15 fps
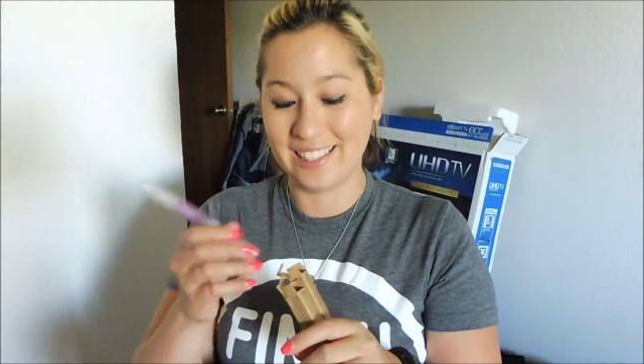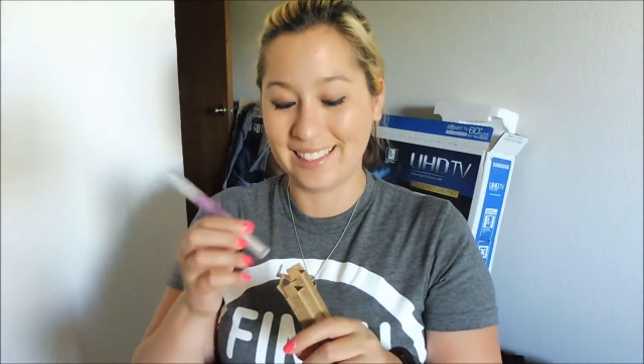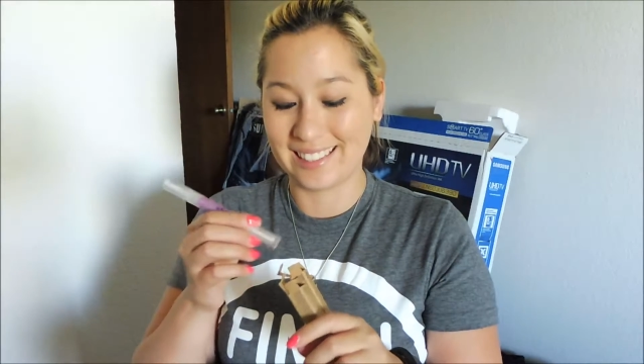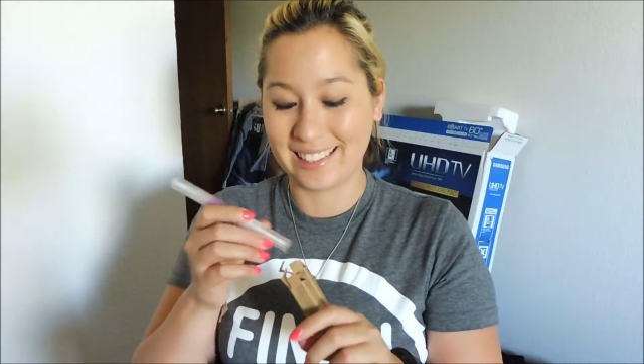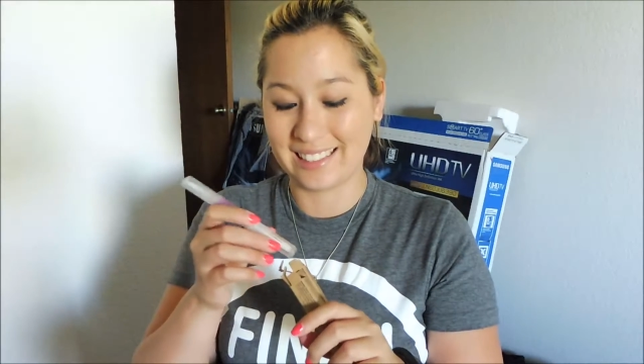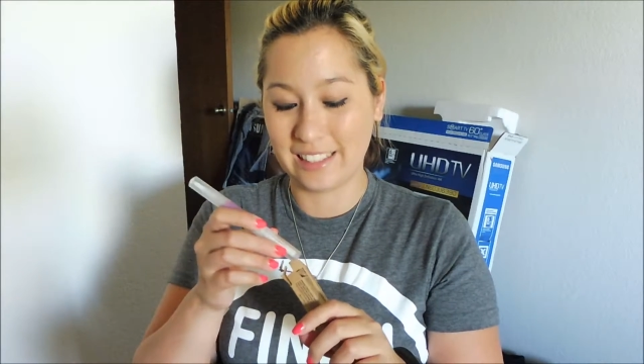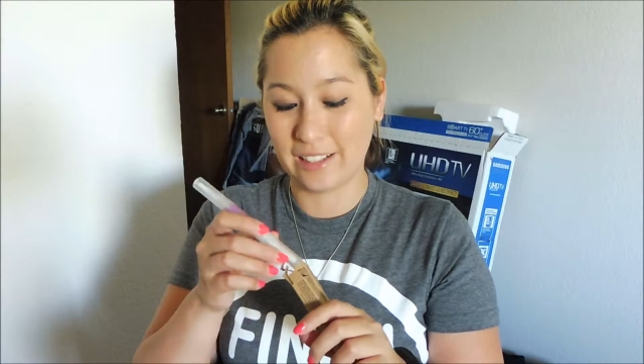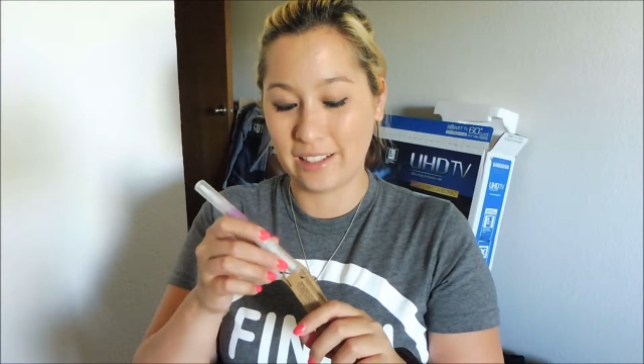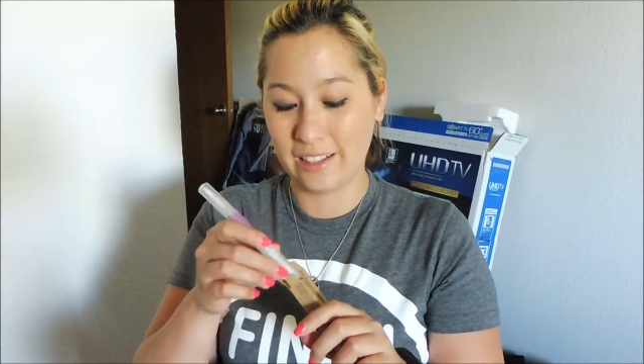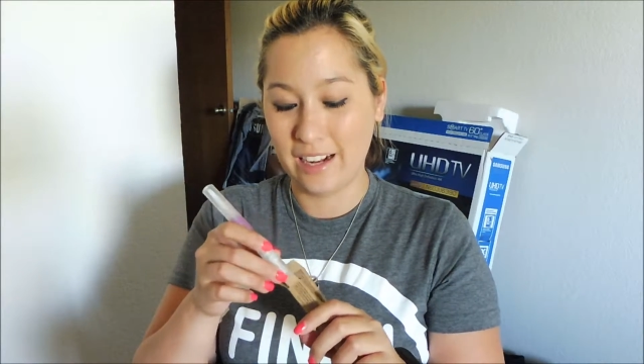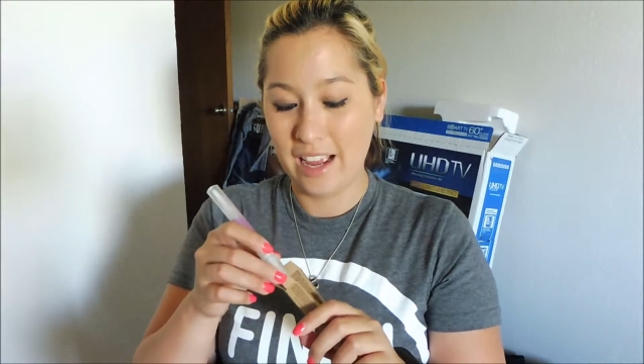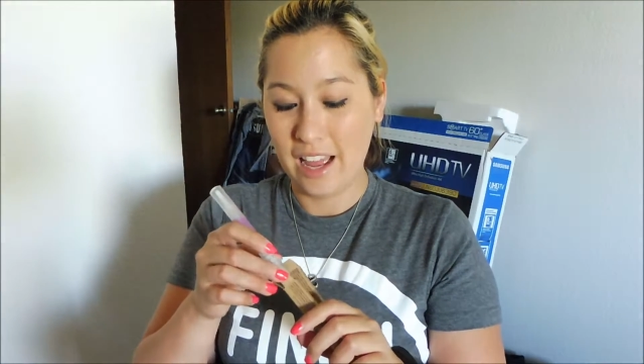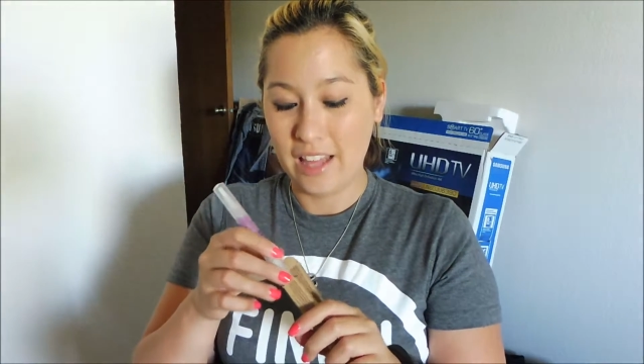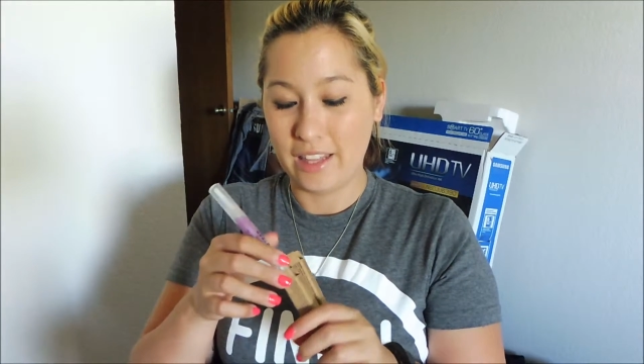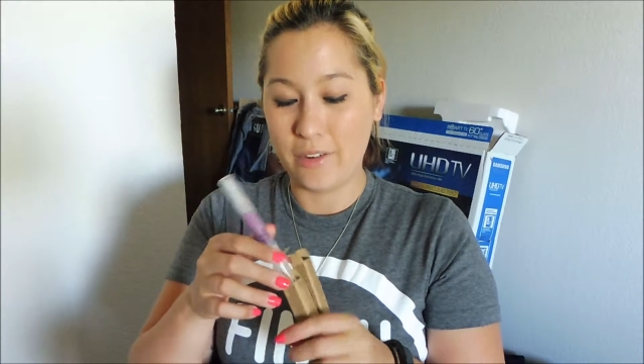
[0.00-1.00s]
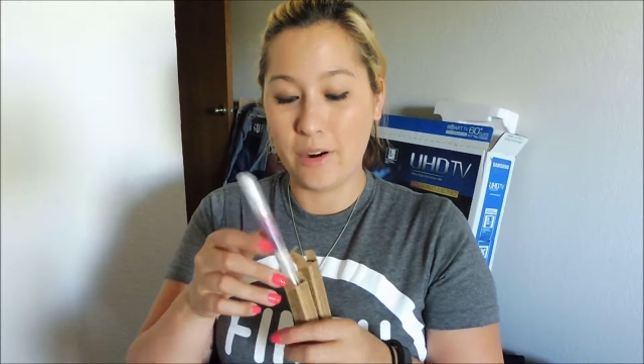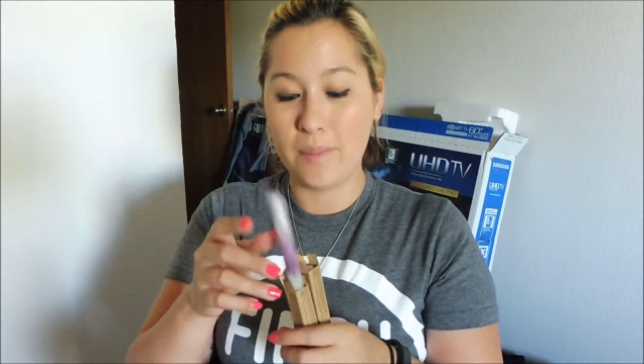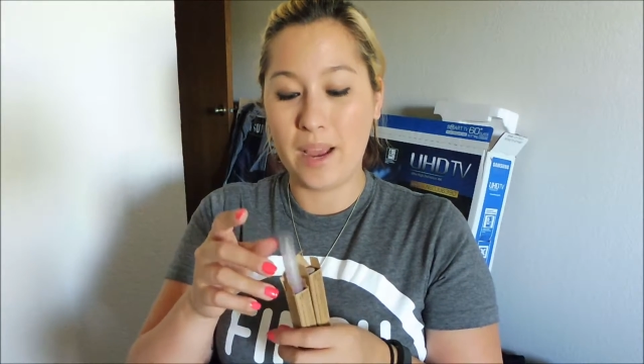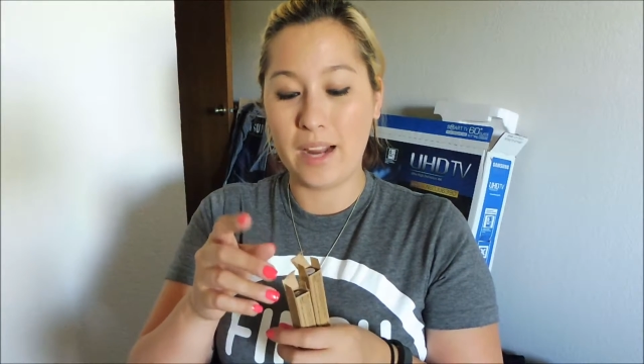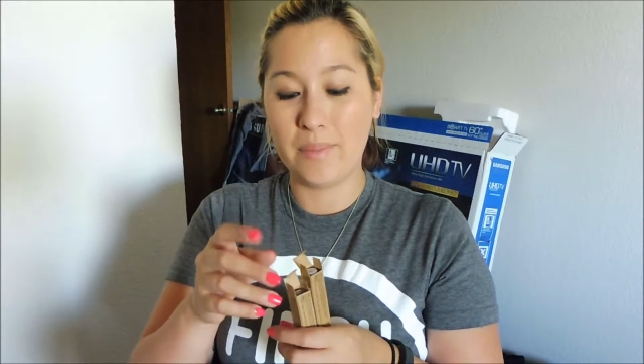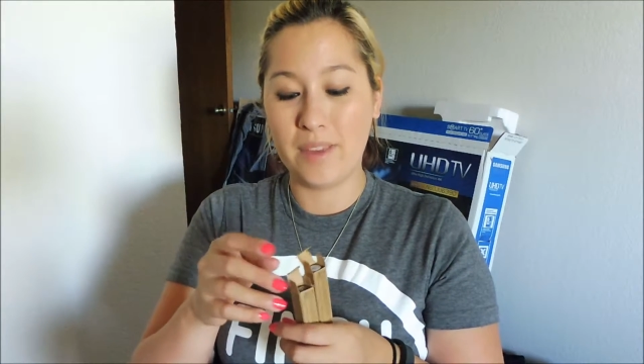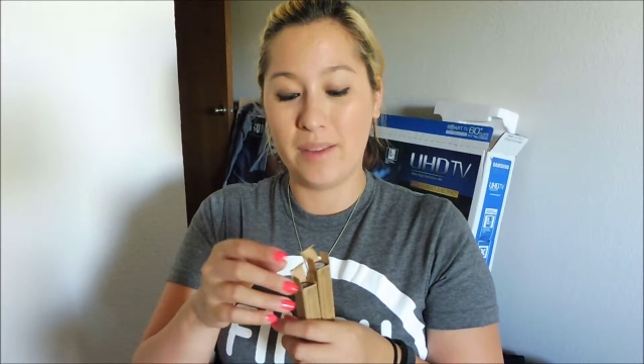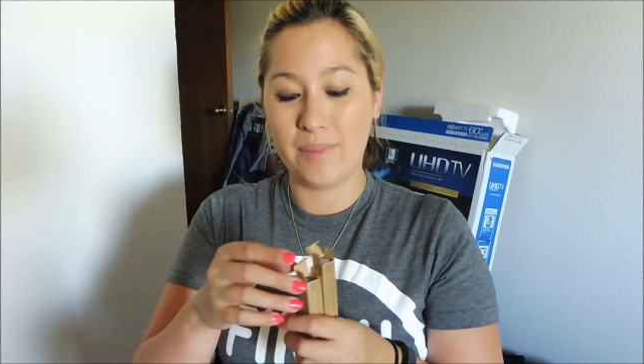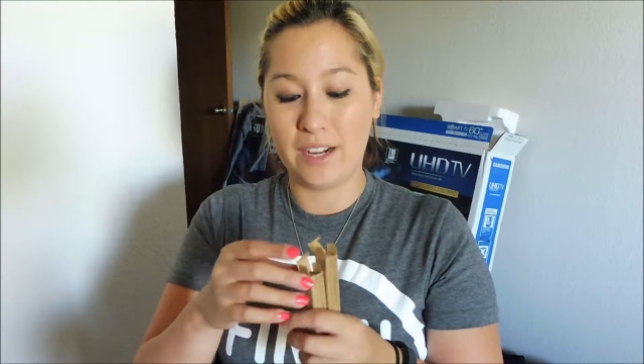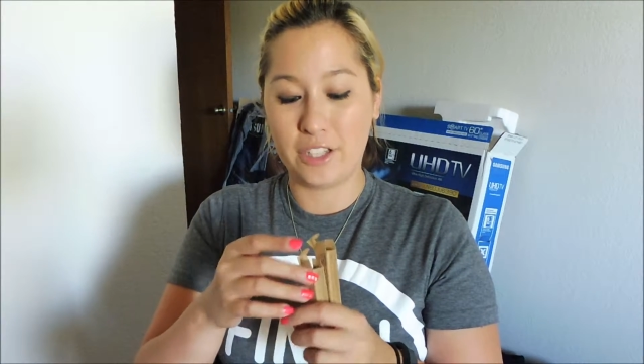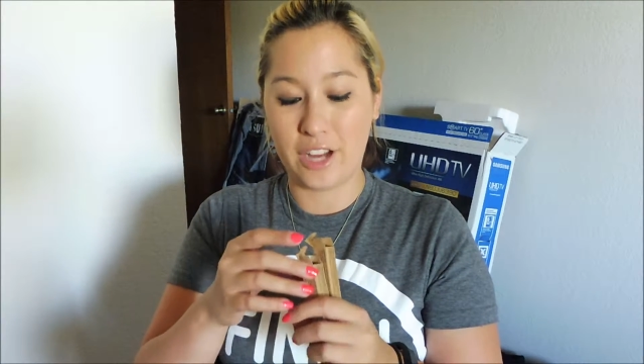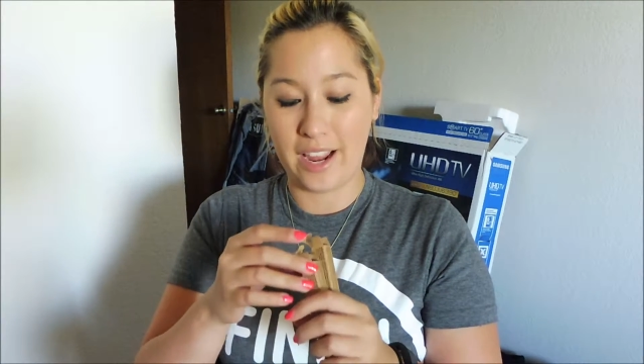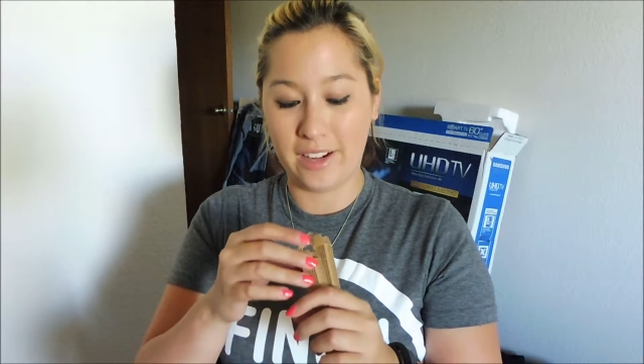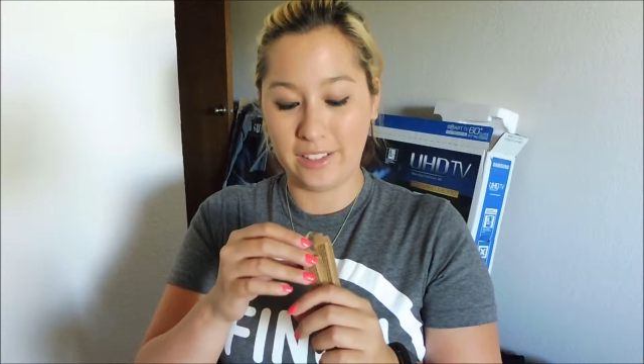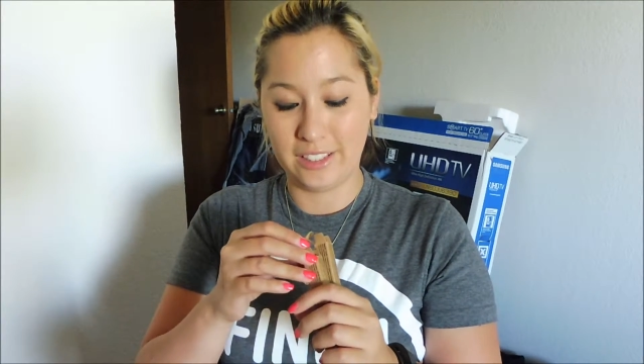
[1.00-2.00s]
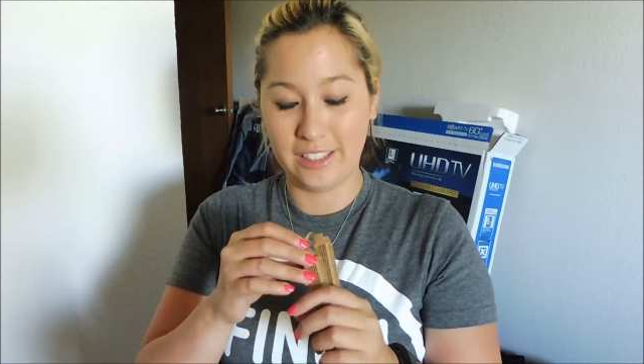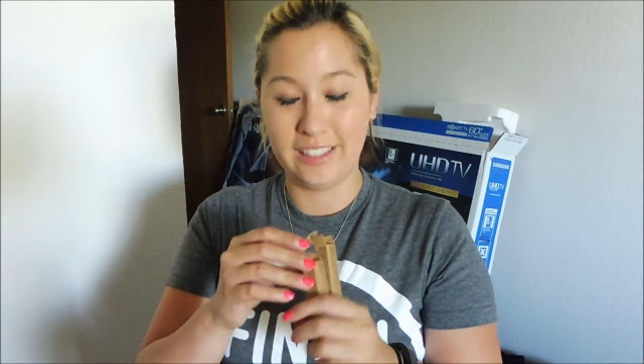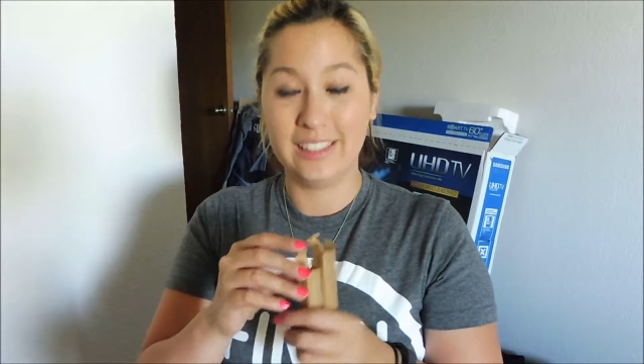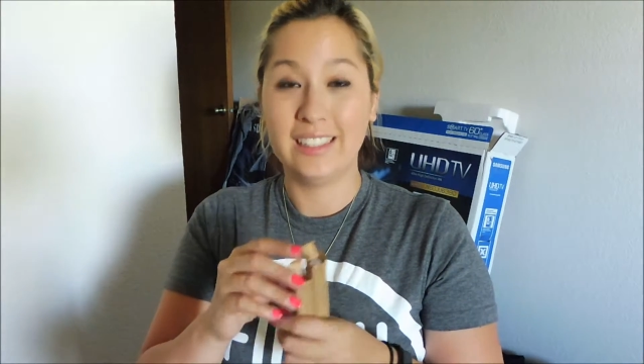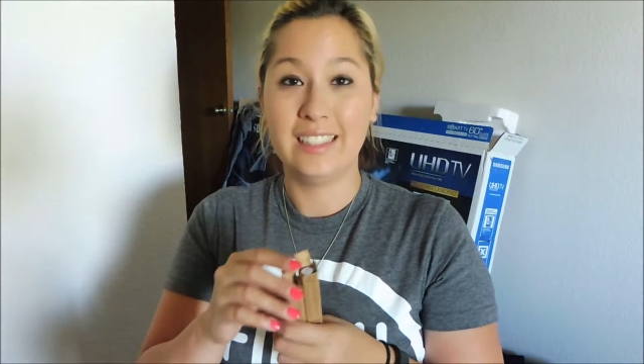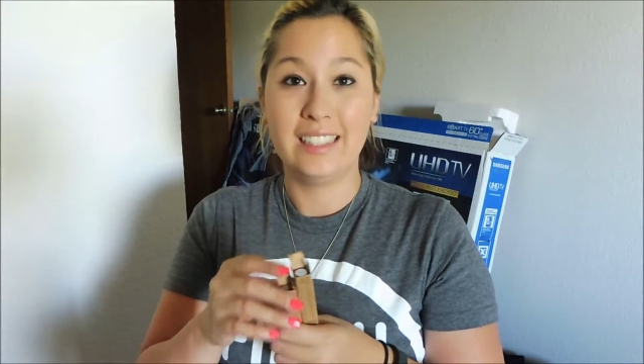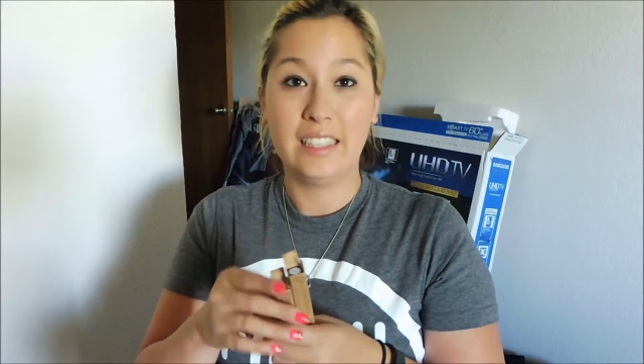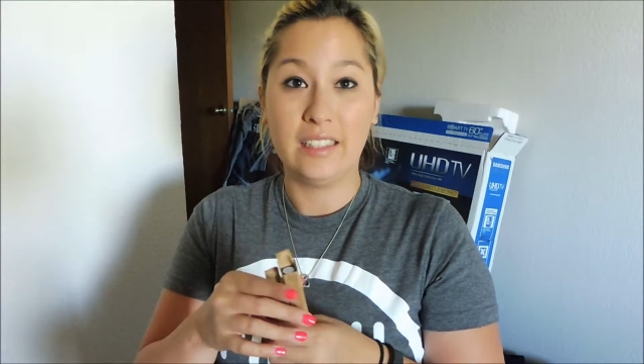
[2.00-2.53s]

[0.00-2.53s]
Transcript: these because they remind me of my childhood.